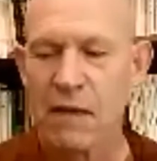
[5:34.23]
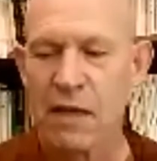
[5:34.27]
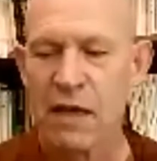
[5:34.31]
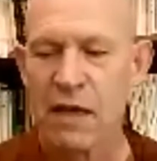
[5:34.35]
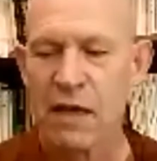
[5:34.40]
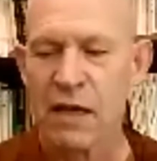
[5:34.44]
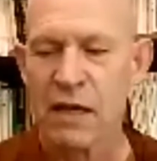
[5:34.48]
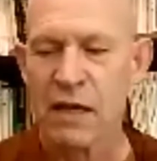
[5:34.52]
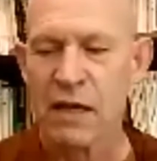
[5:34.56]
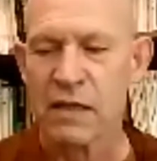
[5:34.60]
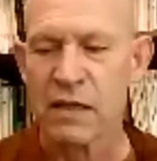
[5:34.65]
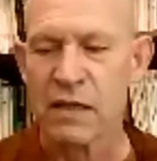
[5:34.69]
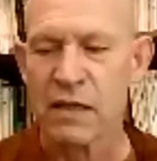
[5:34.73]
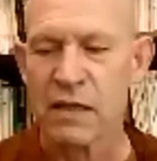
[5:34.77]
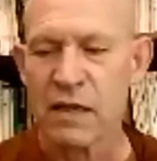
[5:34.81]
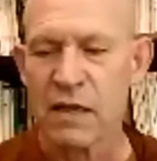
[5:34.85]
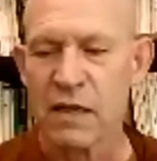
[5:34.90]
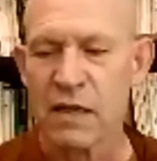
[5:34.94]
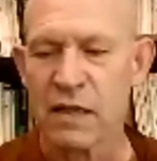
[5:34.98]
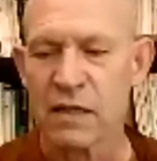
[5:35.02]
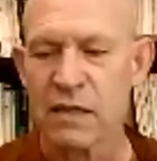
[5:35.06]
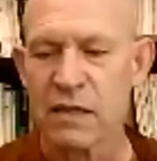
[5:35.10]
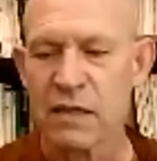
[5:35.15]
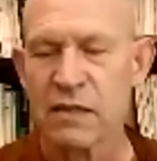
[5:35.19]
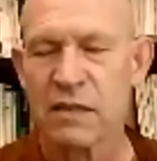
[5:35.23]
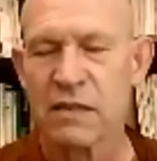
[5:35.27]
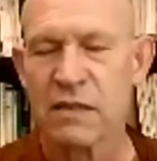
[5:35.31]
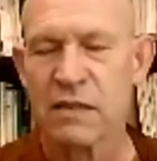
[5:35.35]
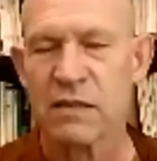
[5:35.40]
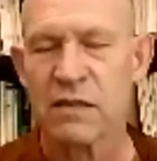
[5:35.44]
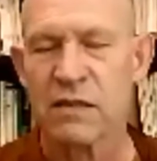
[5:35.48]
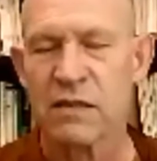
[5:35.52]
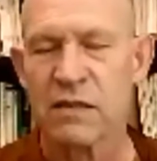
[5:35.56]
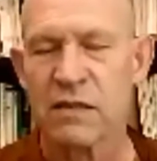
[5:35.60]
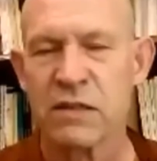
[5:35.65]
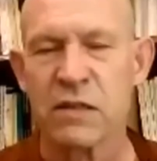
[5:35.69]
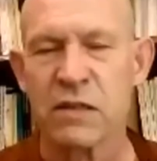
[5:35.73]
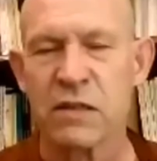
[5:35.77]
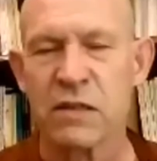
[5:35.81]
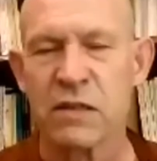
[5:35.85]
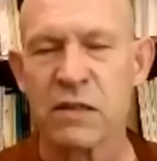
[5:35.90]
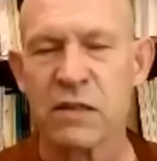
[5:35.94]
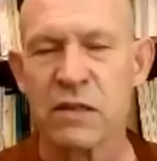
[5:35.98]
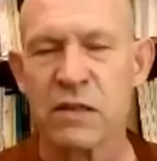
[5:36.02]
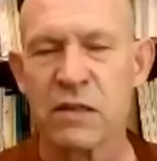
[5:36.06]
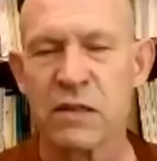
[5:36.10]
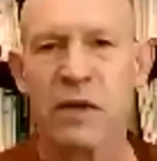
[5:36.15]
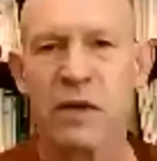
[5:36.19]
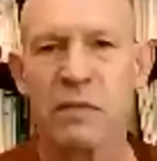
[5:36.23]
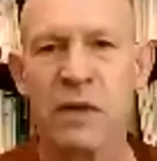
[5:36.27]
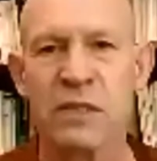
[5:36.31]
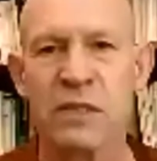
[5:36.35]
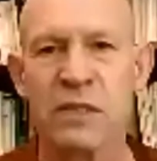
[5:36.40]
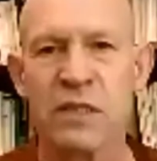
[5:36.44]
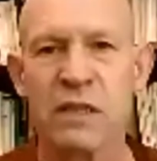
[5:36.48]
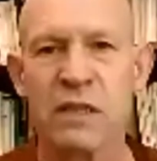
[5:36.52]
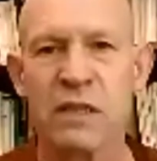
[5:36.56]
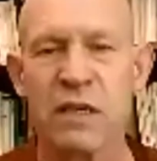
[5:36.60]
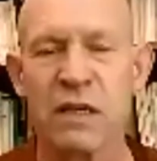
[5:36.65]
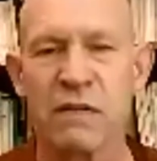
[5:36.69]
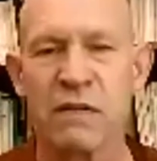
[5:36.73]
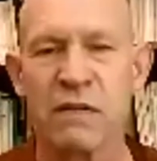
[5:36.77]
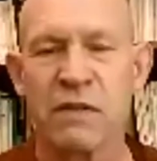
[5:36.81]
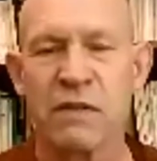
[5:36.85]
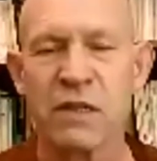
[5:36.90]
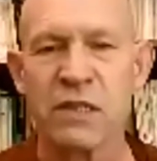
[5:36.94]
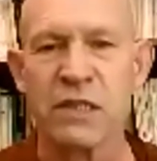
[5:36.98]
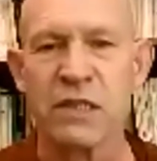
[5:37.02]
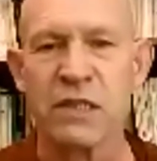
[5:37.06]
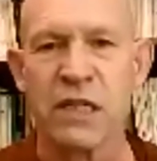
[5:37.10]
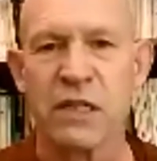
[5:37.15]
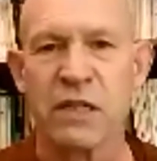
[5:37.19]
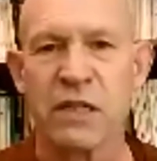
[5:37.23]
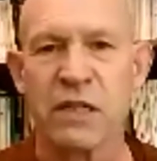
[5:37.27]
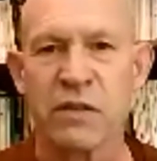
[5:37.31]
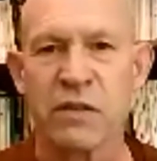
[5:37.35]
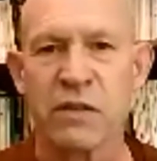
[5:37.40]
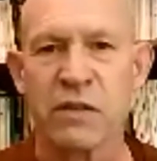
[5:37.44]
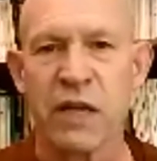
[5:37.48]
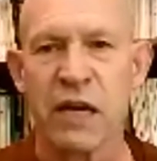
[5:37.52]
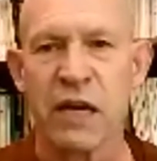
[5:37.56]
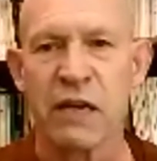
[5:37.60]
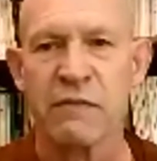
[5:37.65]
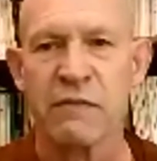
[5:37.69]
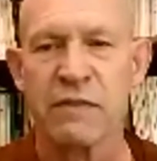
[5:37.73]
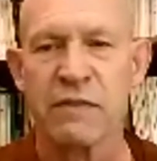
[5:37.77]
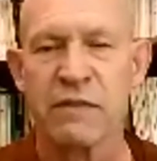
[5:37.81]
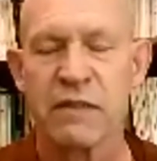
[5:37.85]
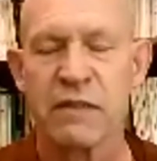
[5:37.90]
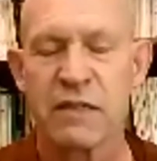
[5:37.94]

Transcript: and still living very much a very secular life.